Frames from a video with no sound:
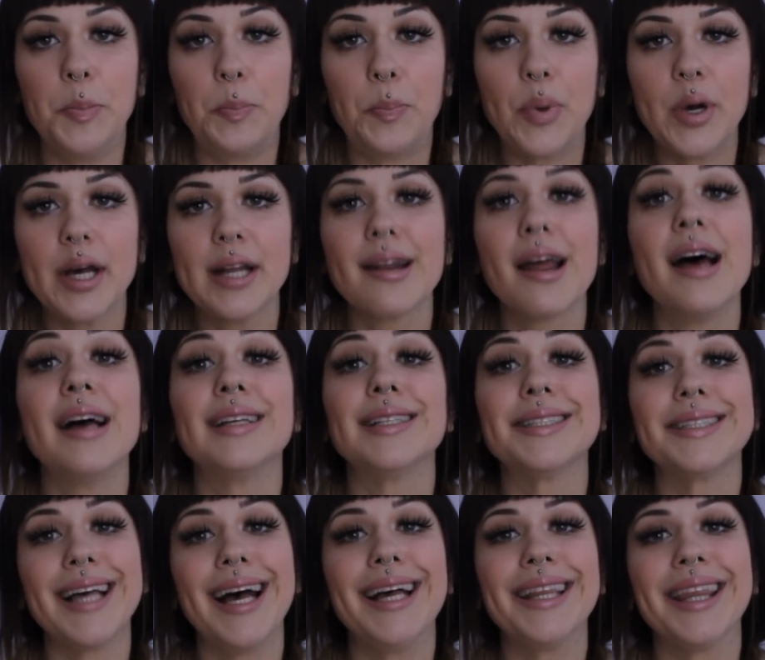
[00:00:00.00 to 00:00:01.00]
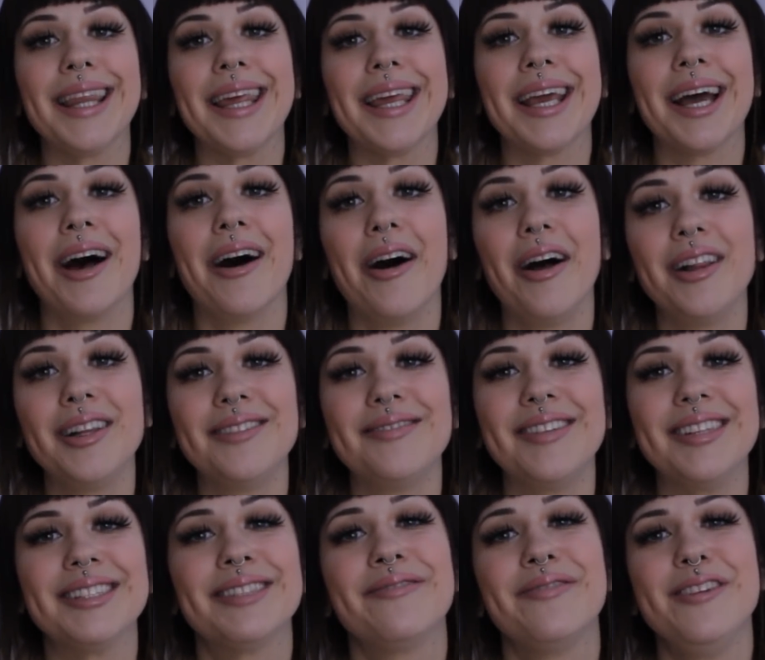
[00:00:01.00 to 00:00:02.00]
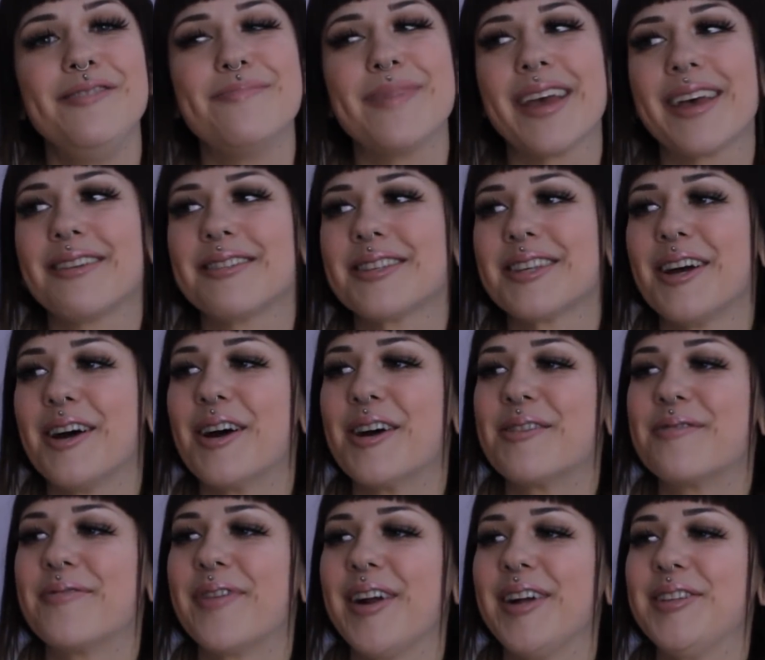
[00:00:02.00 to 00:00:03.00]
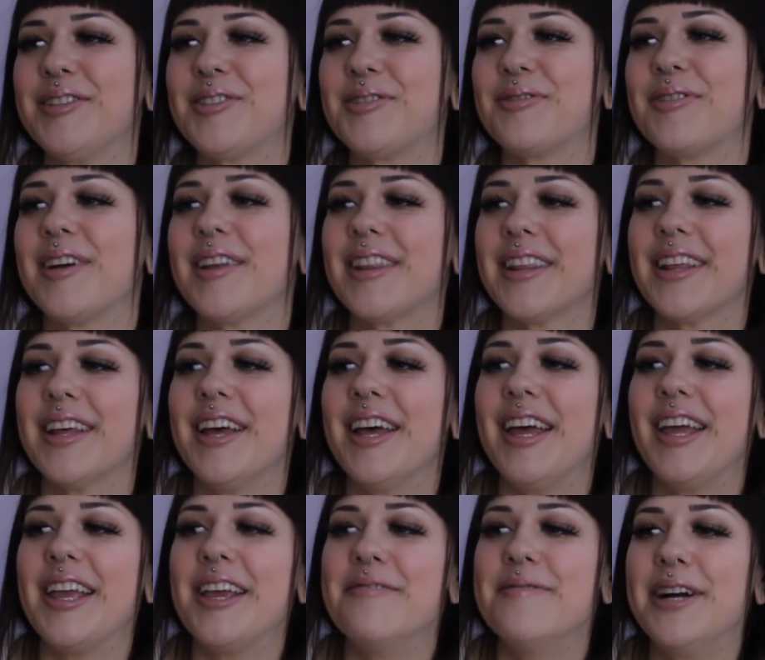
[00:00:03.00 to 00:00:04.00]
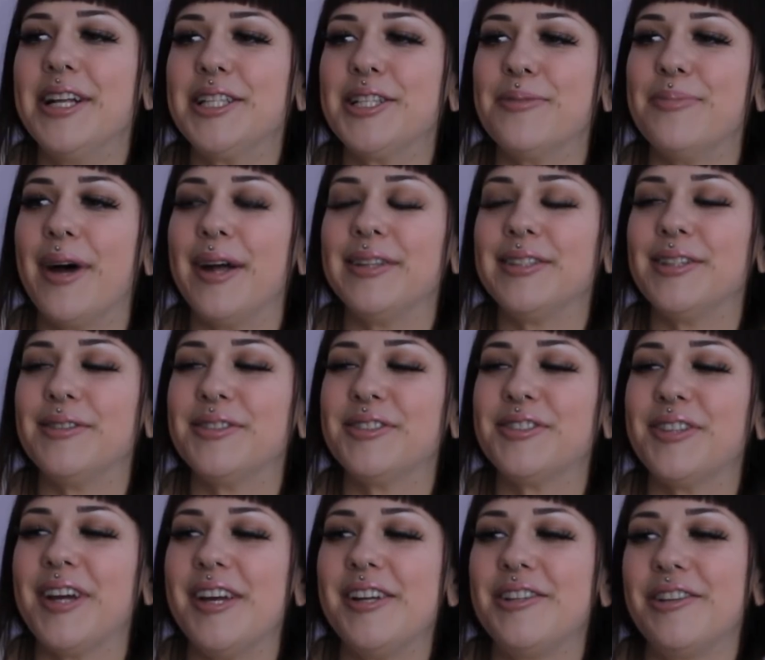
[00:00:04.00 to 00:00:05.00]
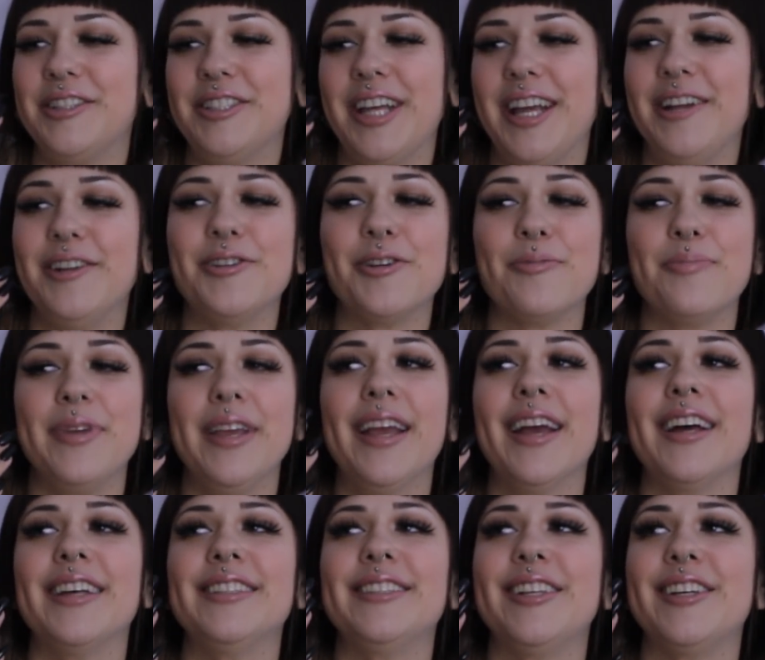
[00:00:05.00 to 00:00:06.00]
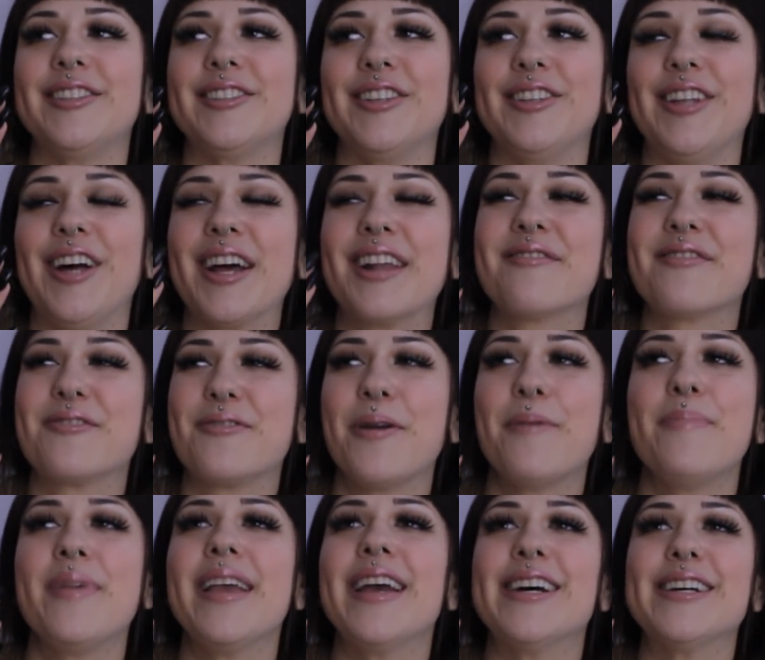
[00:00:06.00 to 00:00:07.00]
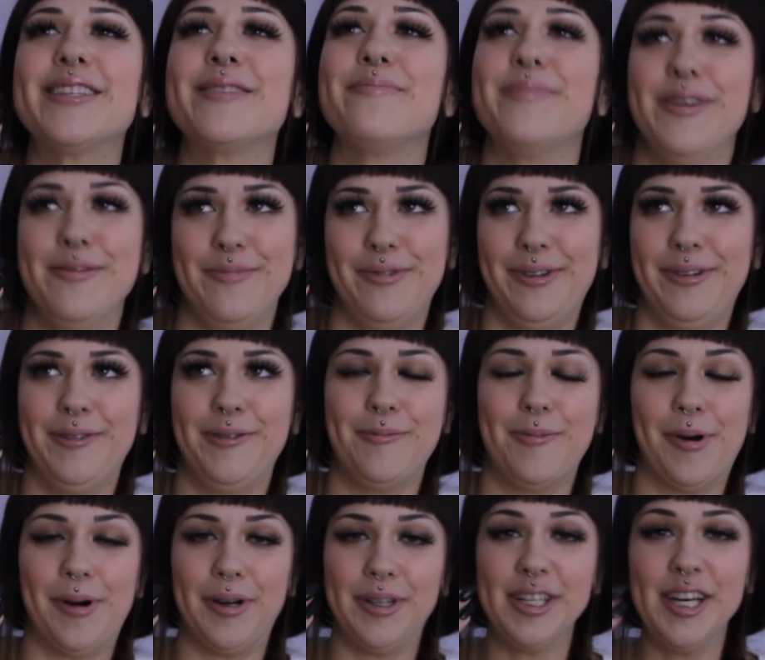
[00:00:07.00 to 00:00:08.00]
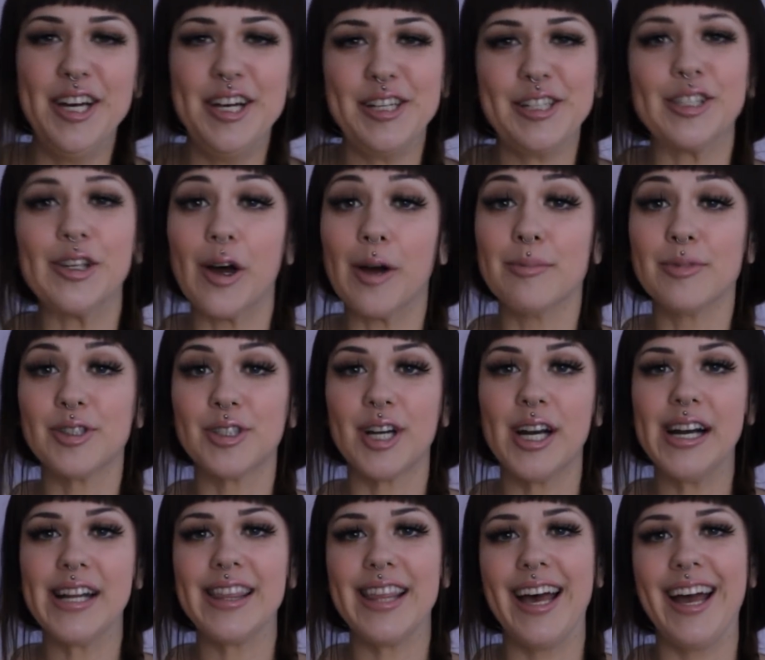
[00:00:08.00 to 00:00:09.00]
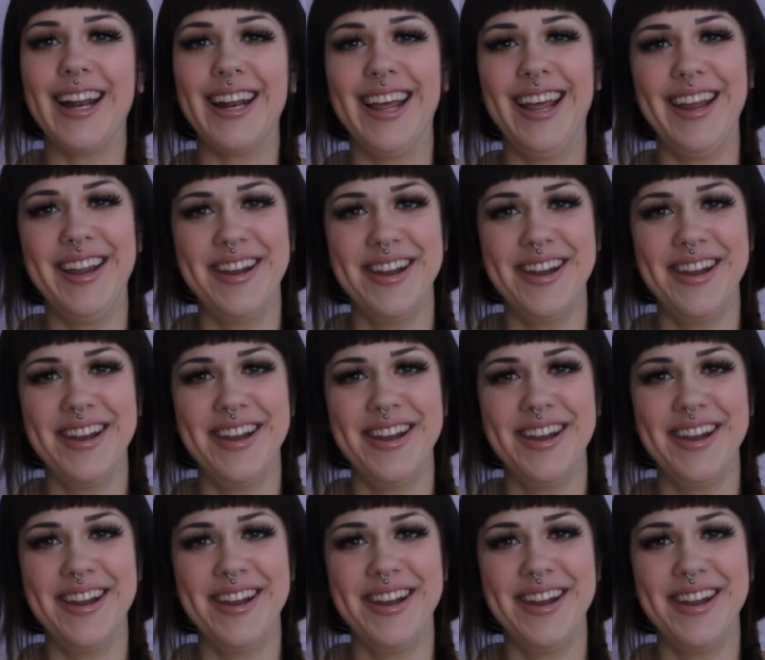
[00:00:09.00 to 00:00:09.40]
But sadly, all of us females are raised with immense amounts of stranger danger because there's a lot of creepy ass people in the world. So I'm sure that